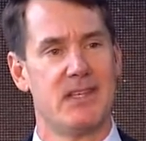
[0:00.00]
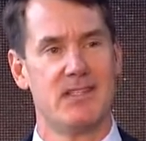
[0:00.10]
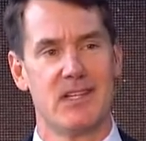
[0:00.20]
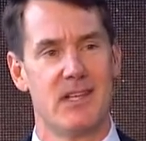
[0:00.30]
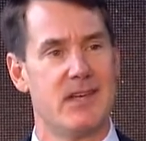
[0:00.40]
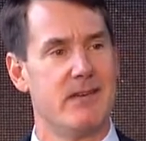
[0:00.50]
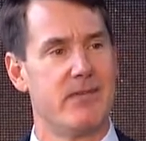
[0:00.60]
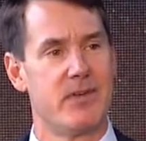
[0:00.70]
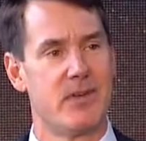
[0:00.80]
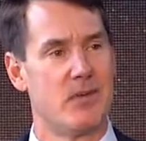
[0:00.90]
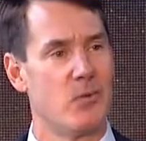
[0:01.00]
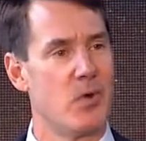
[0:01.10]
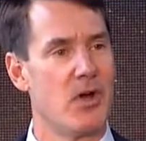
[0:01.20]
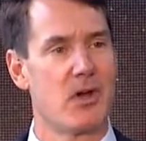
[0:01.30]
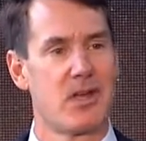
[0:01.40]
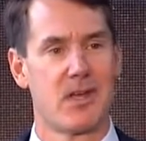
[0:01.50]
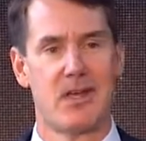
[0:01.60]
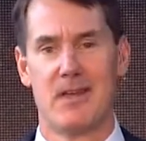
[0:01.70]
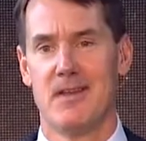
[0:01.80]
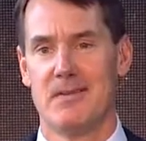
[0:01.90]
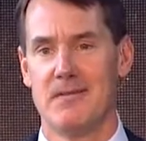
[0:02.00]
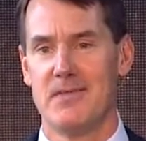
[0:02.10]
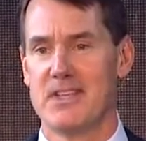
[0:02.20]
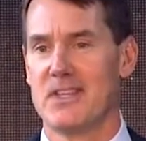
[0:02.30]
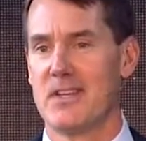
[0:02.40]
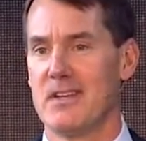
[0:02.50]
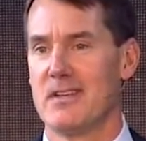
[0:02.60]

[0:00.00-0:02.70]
to live, work, visit,